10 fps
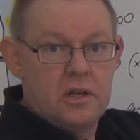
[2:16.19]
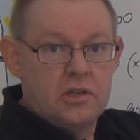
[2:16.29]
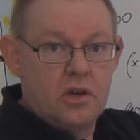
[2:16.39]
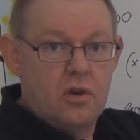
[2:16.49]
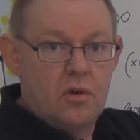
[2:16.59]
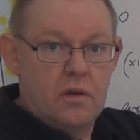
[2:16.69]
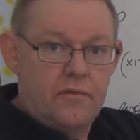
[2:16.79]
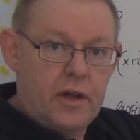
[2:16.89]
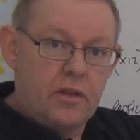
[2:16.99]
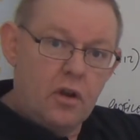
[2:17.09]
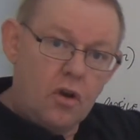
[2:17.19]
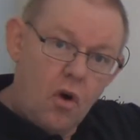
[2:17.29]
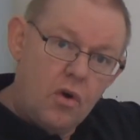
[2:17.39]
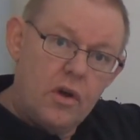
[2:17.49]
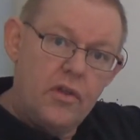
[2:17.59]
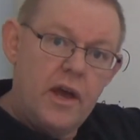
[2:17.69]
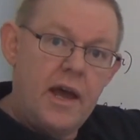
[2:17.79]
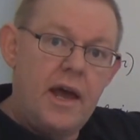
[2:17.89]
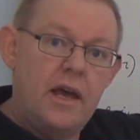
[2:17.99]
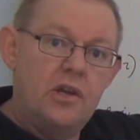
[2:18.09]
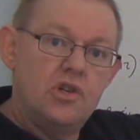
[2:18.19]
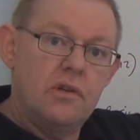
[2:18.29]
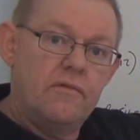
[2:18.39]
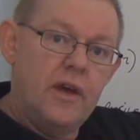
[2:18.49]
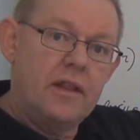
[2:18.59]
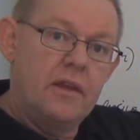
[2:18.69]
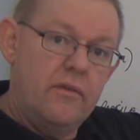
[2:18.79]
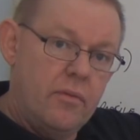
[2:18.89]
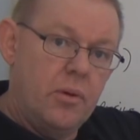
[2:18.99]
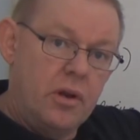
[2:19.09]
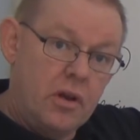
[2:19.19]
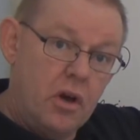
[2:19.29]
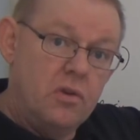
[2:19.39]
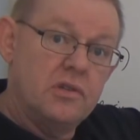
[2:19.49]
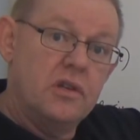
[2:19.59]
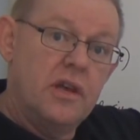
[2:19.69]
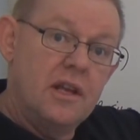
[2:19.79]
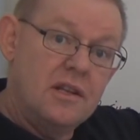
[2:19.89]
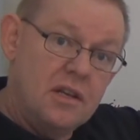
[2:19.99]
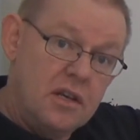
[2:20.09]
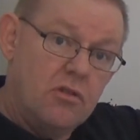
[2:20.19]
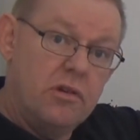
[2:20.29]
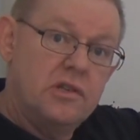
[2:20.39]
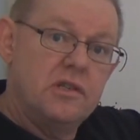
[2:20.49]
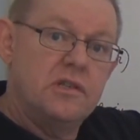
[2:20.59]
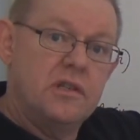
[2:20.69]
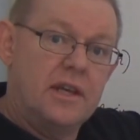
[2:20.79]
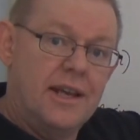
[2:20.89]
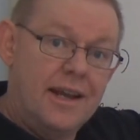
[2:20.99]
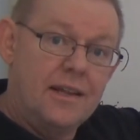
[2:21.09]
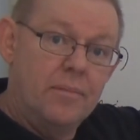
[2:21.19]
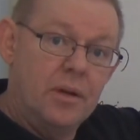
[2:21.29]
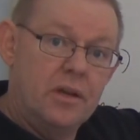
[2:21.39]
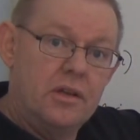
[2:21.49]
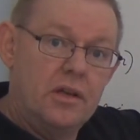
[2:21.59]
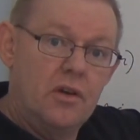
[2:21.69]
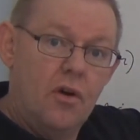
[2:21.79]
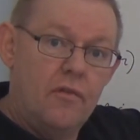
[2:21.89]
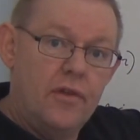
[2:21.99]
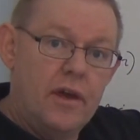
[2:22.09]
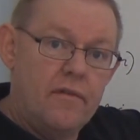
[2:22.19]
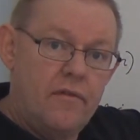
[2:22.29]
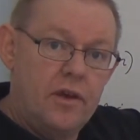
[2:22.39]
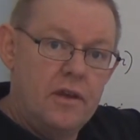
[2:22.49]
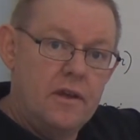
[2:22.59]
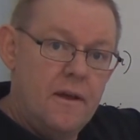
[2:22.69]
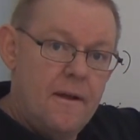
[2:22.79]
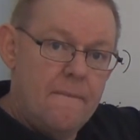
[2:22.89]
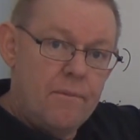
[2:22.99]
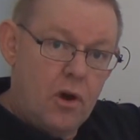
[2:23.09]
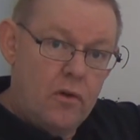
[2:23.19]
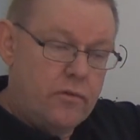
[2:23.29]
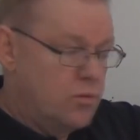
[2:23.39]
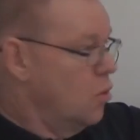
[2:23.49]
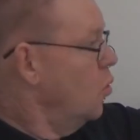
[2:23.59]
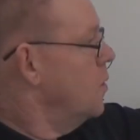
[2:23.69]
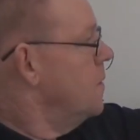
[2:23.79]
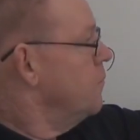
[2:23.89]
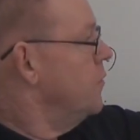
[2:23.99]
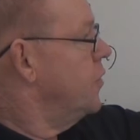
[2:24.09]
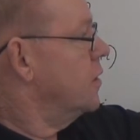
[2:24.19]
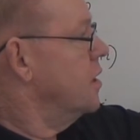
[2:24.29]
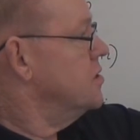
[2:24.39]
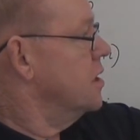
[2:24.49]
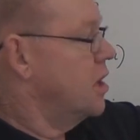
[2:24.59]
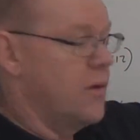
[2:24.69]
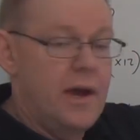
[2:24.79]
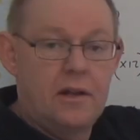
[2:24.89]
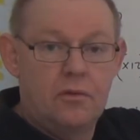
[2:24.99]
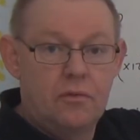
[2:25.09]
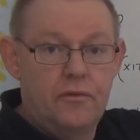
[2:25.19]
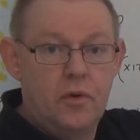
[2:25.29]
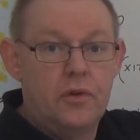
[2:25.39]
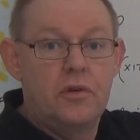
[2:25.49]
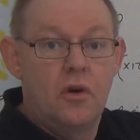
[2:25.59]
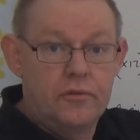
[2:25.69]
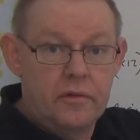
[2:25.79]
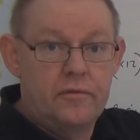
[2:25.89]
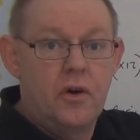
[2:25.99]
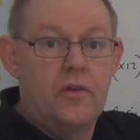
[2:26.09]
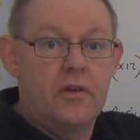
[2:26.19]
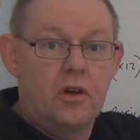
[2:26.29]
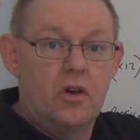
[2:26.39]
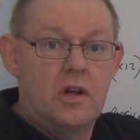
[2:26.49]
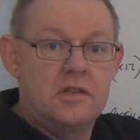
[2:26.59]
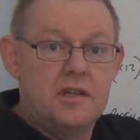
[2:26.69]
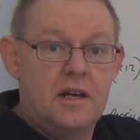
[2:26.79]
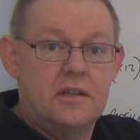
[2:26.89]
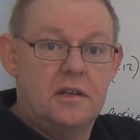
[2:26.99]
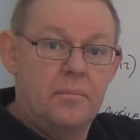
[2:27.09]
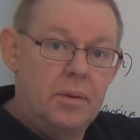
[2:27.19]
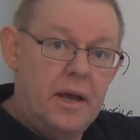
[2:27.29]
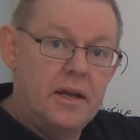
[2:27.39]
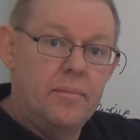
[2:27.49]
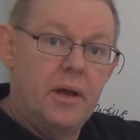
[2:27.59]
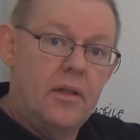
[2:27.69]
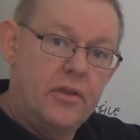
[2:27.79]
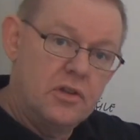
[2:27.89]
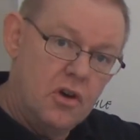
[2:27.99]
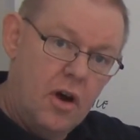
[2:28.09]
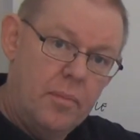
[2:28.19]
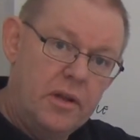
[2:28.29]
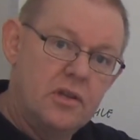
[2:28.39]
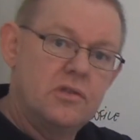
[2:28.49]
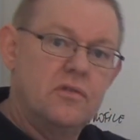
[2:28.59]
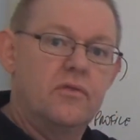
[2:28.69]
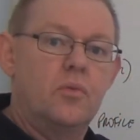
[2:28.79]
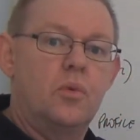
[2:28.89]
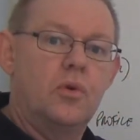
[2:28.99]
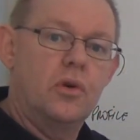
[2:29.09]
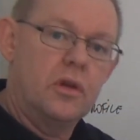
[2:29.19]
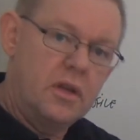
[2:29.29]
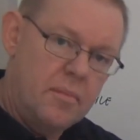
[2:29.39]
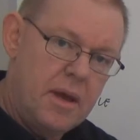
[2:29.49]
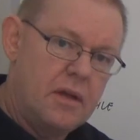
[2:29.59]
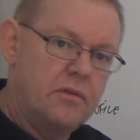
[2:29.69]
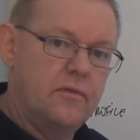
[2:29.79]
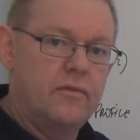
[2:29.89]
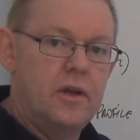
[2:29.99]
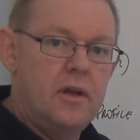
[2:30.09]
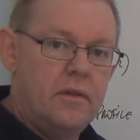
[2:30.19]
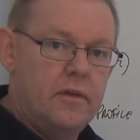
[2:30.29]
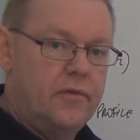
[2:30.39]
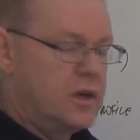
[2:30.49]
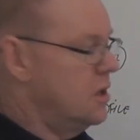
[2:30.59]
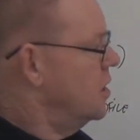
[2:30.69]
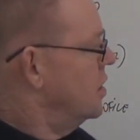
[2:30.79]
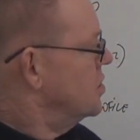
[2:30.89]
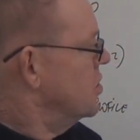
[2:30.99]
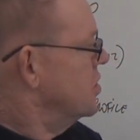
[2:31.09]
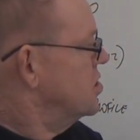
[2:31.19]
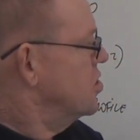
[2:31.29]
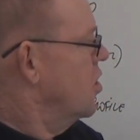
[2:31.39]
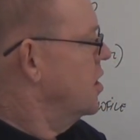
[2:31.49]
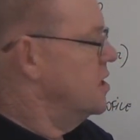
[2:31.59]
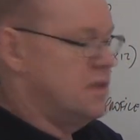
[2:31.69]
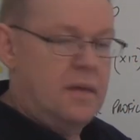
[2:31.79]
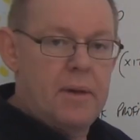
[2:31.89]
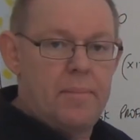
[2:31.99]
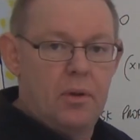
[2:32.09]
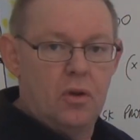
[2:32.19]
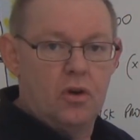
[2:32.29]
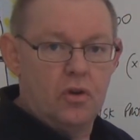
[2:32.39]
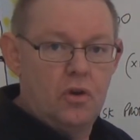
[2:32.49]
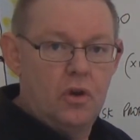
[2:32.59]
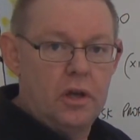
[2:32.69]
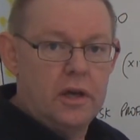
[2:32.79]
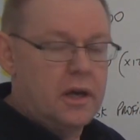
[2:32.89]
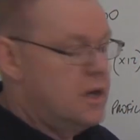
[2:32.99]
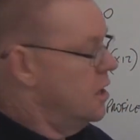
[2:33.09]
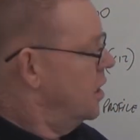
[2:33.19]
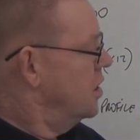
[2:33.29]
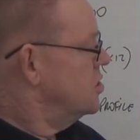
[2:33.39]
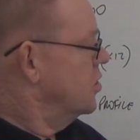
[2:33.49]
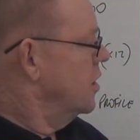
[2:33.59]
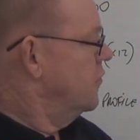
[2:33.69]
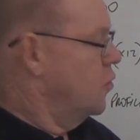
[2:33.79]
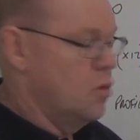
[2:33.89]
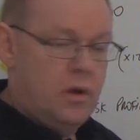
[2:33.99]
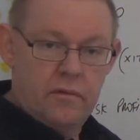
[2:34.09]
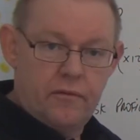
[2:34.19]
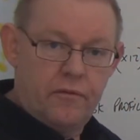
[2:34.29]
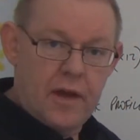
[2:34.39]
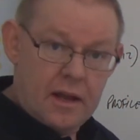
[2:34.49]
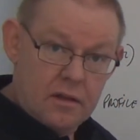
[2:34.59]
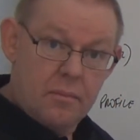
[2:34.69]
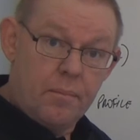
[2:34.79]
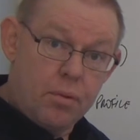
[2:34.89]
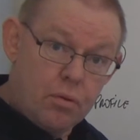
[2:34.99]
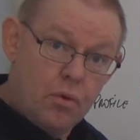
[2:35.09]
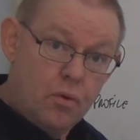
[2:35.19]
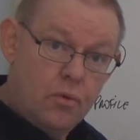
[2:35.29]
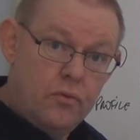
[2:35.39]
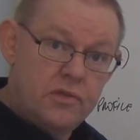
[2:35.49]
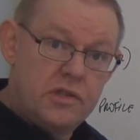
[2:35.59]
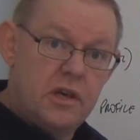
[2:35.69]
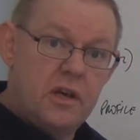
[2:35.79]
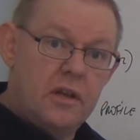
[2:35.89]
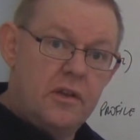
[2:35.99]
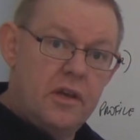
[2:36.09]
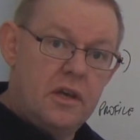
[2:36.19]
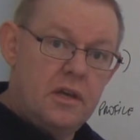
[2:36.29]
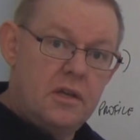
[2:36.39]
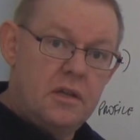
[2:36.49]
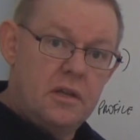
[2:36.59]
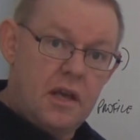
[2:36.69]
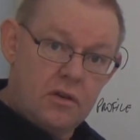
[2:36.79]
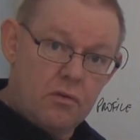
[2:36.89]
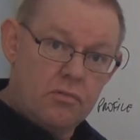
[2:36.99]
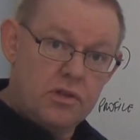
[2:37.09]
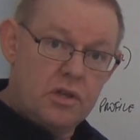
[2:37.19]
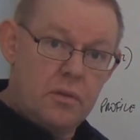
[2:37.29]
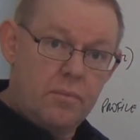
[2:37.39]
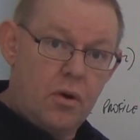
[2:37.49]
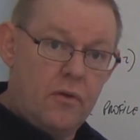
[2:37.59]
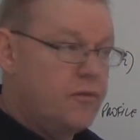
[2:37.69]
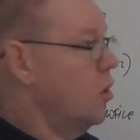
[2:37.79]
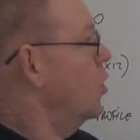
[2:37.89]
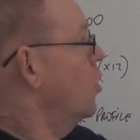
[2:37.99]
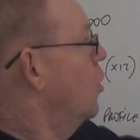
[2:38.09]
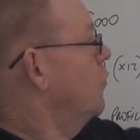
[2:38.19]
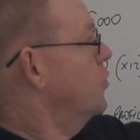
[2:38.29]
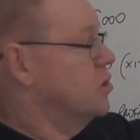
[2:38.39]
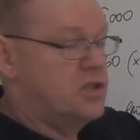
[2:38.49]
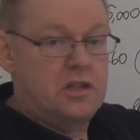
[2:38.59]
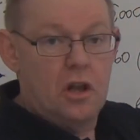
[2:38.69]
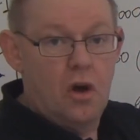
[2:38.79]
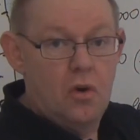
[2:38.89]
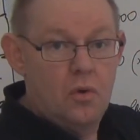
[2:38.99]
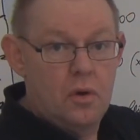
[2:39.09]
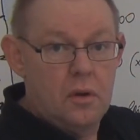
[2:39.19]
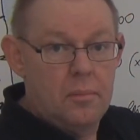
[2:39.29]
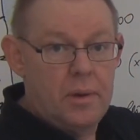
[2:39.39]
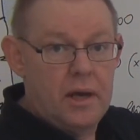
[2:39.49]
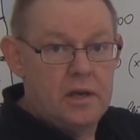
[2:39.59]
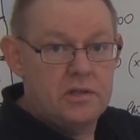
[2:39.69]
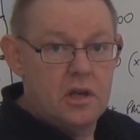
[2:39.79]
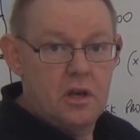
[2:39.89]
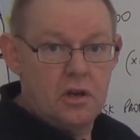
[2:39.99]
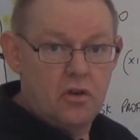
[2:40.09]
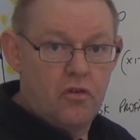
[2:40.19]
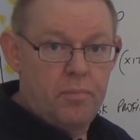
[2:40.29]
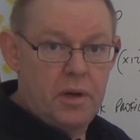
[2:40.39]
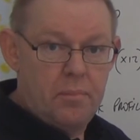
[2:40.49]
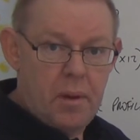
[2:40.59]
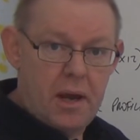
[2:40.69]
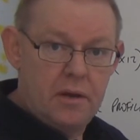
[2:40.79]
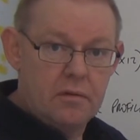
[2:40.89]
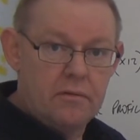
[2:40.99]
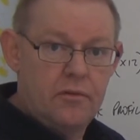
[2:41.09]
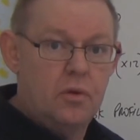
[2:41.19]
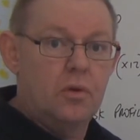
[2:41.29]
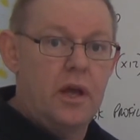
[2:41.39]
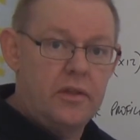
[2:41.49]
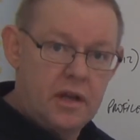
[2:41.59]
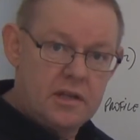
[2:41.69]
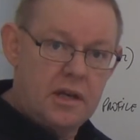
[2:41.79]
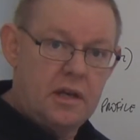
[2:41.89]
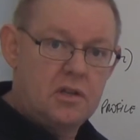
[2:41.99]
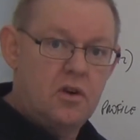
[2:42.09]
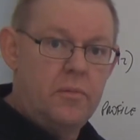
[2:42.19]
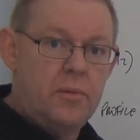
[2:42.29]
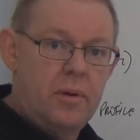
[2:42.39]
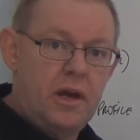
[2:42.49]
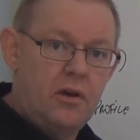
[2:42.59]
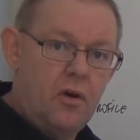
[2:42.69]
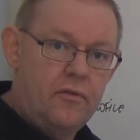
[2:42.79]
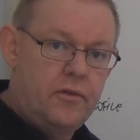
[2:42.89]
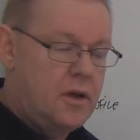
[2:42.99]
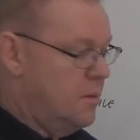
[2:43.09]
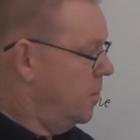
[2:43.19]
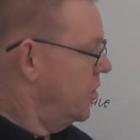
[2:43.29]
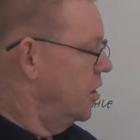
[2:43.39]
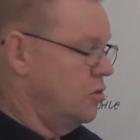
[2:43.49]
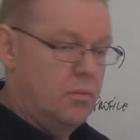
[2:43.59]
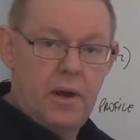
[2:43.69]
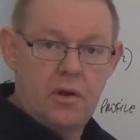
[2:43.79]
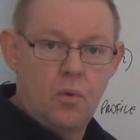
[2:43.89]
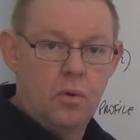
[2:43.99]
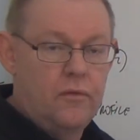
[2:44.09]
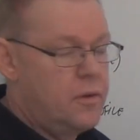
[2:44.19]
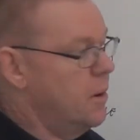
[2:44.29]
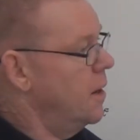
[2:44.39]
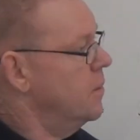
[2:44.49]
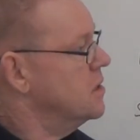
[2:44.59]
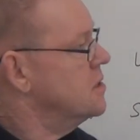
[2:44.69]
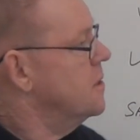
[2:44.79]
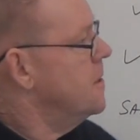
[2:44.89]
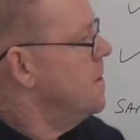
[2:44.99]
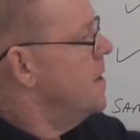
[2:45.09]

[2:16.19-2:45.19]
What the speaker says: So in fact, the longer they age, in fact, everybody knows that that decreases the collectability of that fee overall. In fact, as they go out a little further, you often find that clients start to complain about the timeliness of the work and the amount of the fee. So this tidies them up a lot earlier, and so therefore in fact improves the debtor risk profile of the slow payers. You've been paid in full and they're taking time to pay it off, but they do make all of the payments.